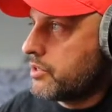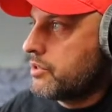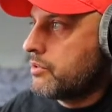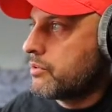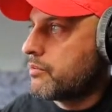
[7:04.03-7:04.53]

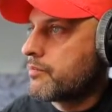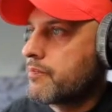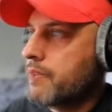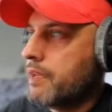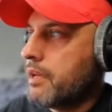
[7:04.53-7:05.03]
2
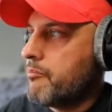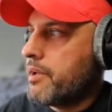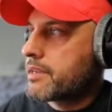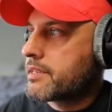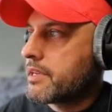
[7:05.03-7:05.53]
and
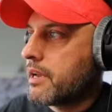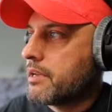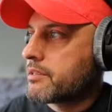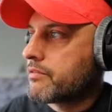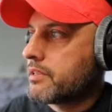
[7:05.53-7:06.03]
max
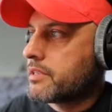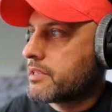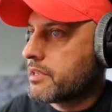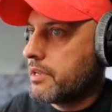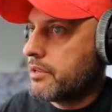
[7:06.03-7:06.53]
size of, let's
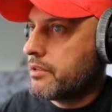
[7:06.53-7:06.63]
say,